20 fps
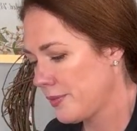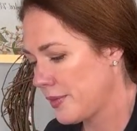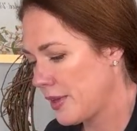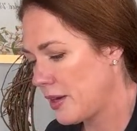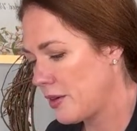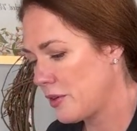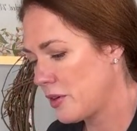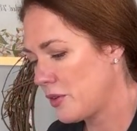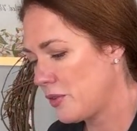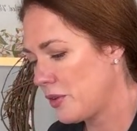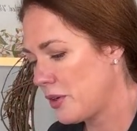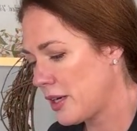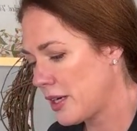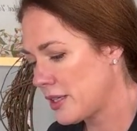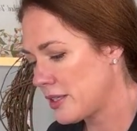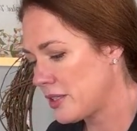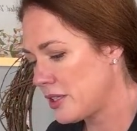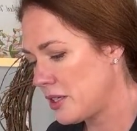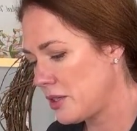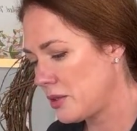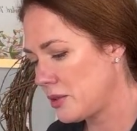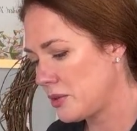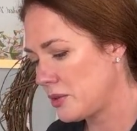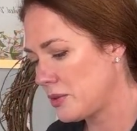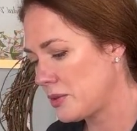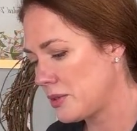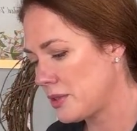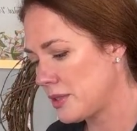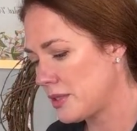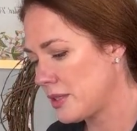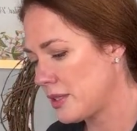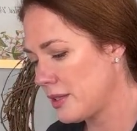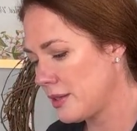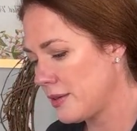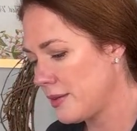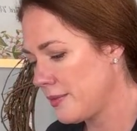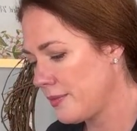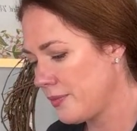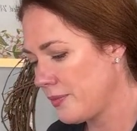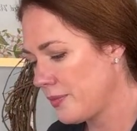I don't know if you guys use
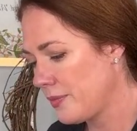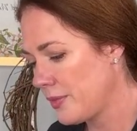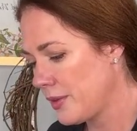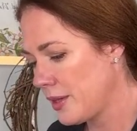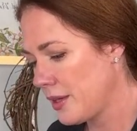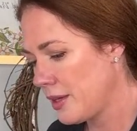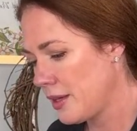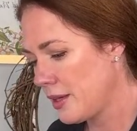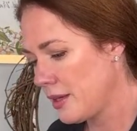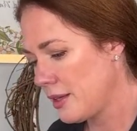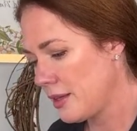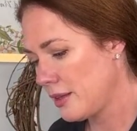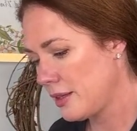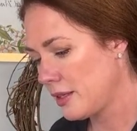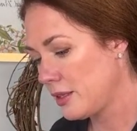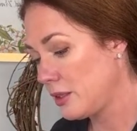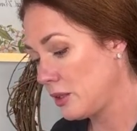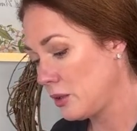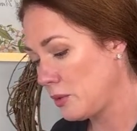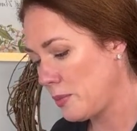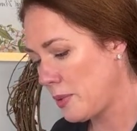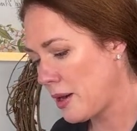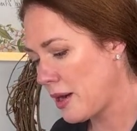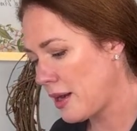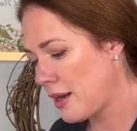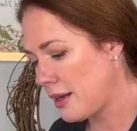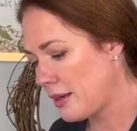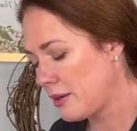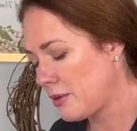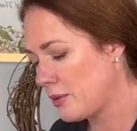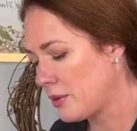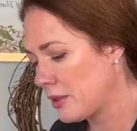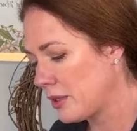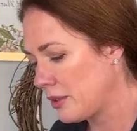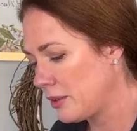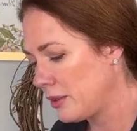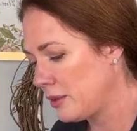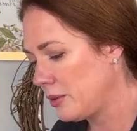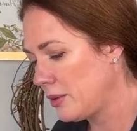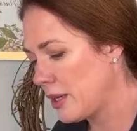the glue pot or the
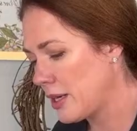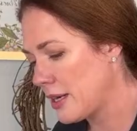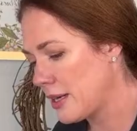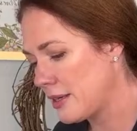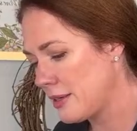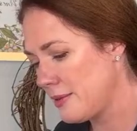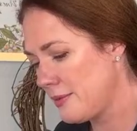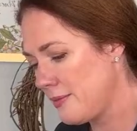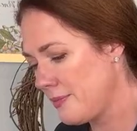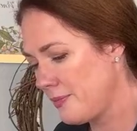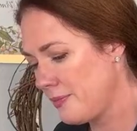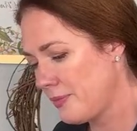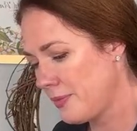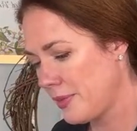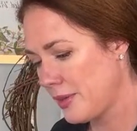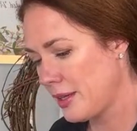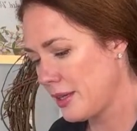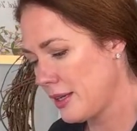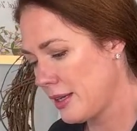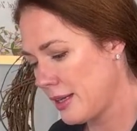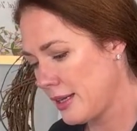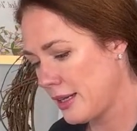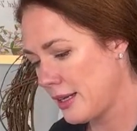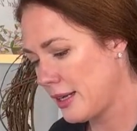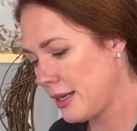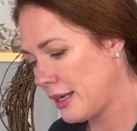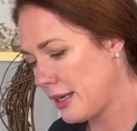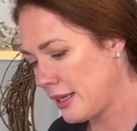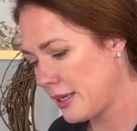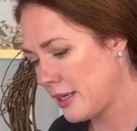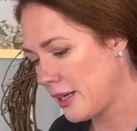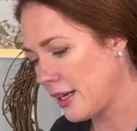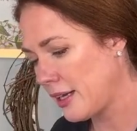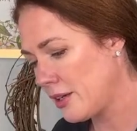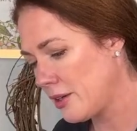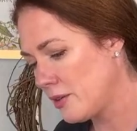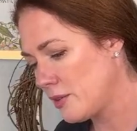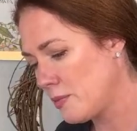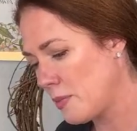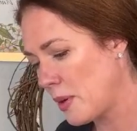glue gun. I
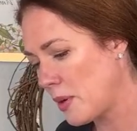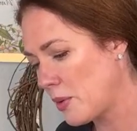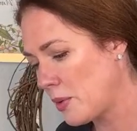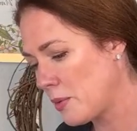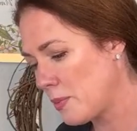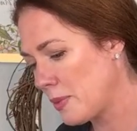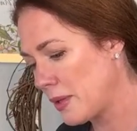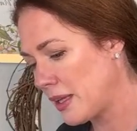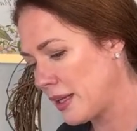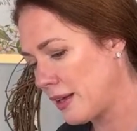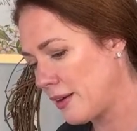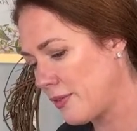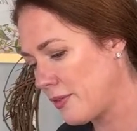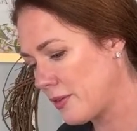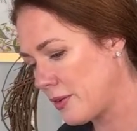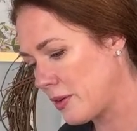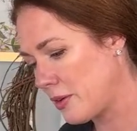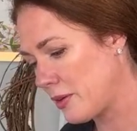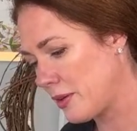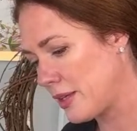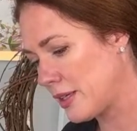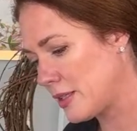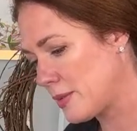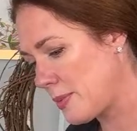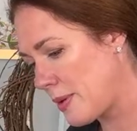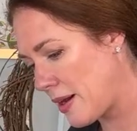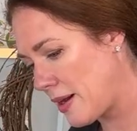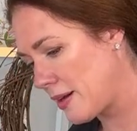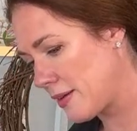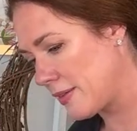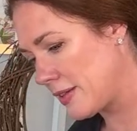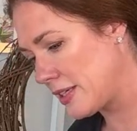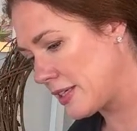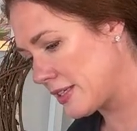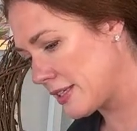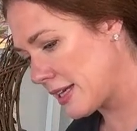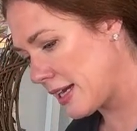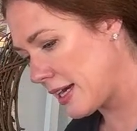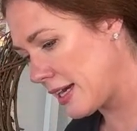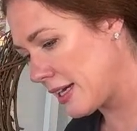use both, but like for this part of the
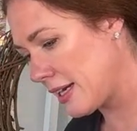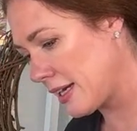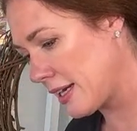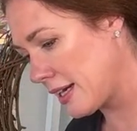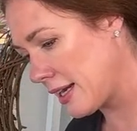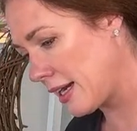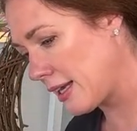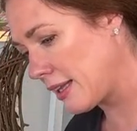designing, I